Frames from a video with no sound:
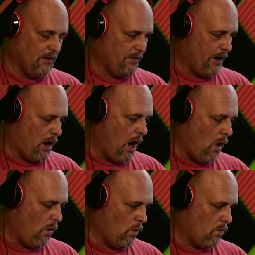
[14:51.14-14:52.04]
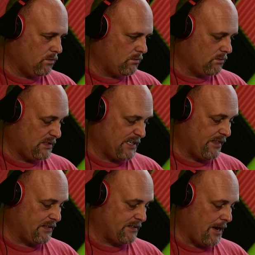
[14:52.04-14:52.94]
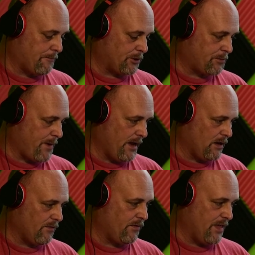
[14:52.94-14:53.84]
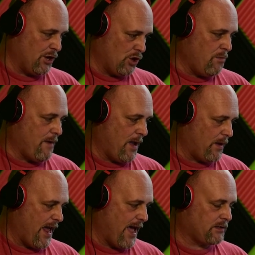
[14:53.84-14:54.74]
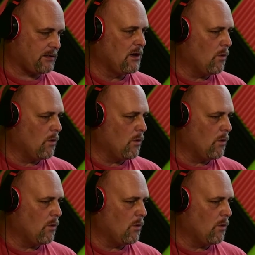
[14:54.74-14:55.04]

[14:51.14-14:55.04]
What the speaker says: they're all say the same perspective, then you may would ask,